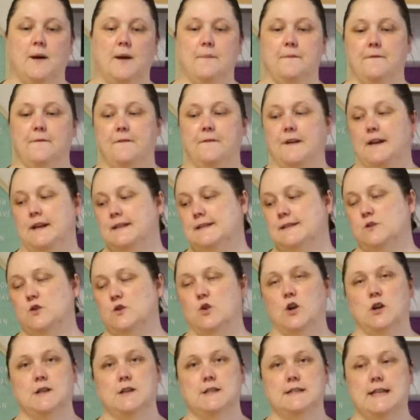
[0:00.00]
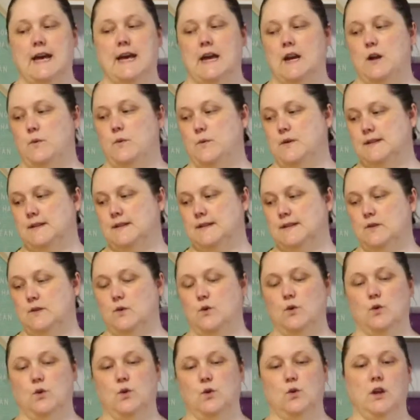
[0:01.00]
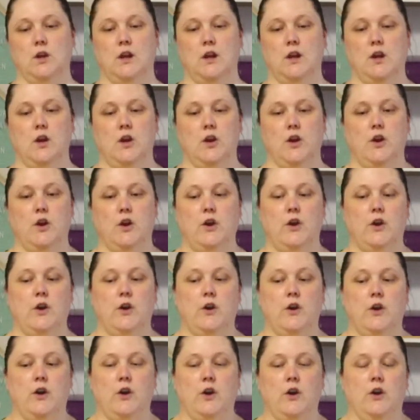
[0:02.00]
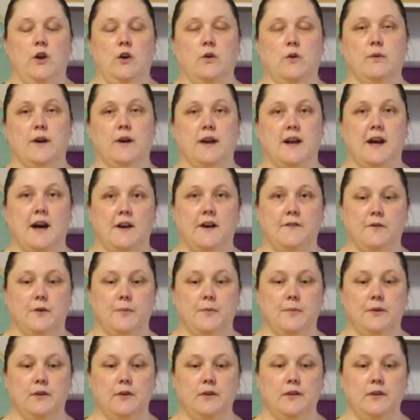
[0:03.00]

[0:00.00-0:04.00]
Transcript: Fingers crossed that it was all recoverable.